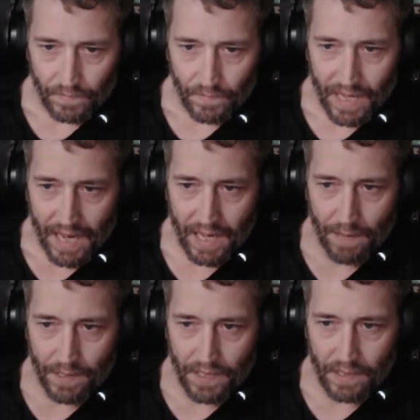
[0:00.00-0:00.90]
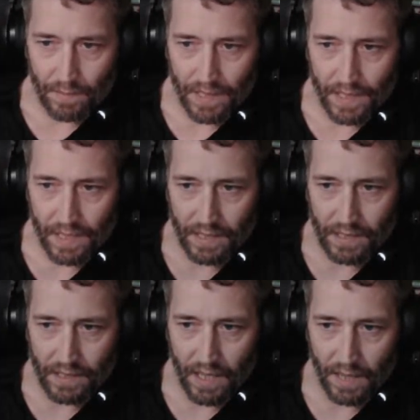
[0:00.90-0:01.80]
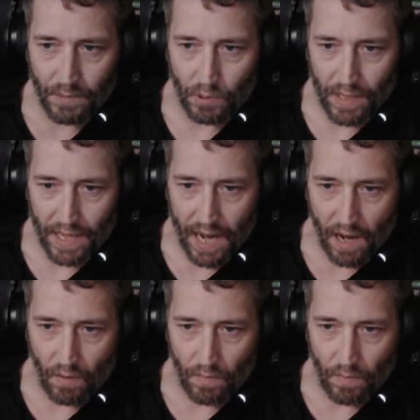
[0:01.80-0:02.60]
Can't keep the system like this because items will get out.